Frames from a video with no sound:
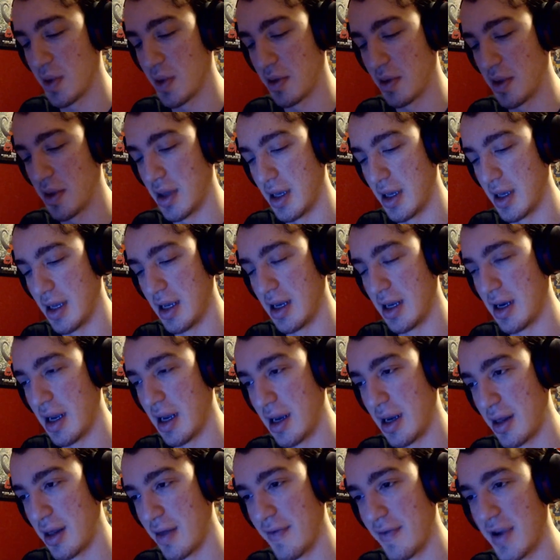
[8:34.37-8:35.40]

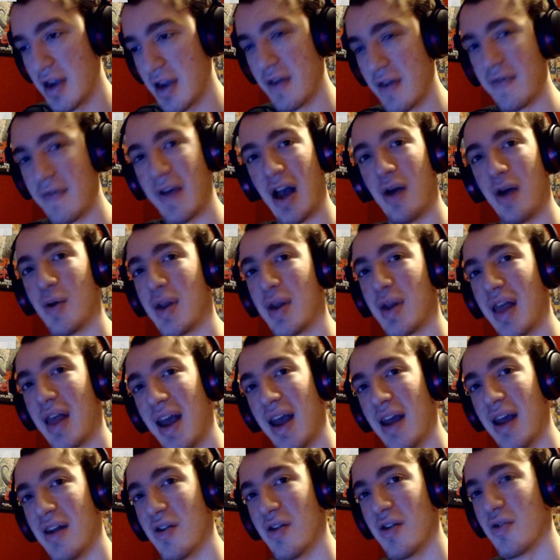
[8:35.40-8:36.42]
It's the thing of how it's
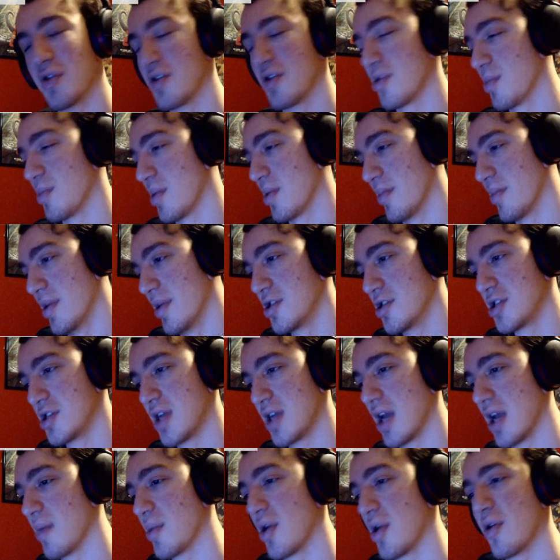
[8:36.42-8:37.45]
handled in terms of merch,
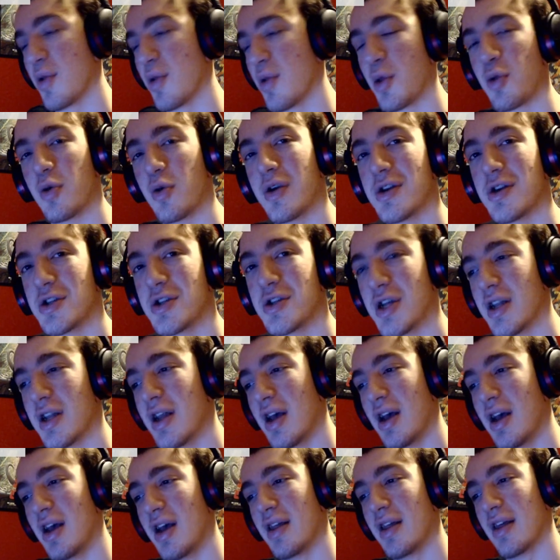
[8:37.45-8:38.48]
games, all this sort of shit
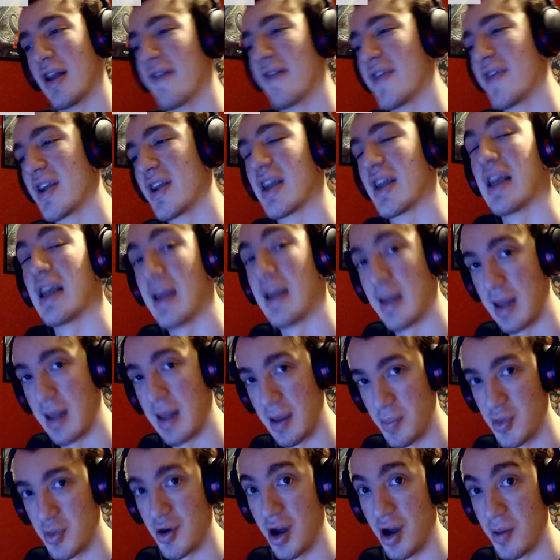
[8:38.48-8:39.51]
that I think is a
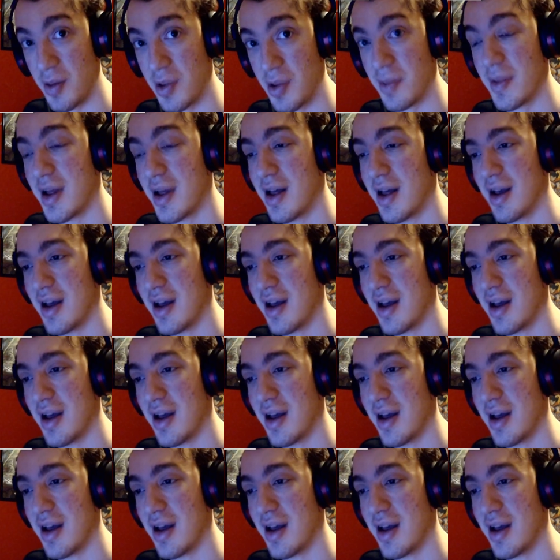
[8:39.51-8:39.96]
problem.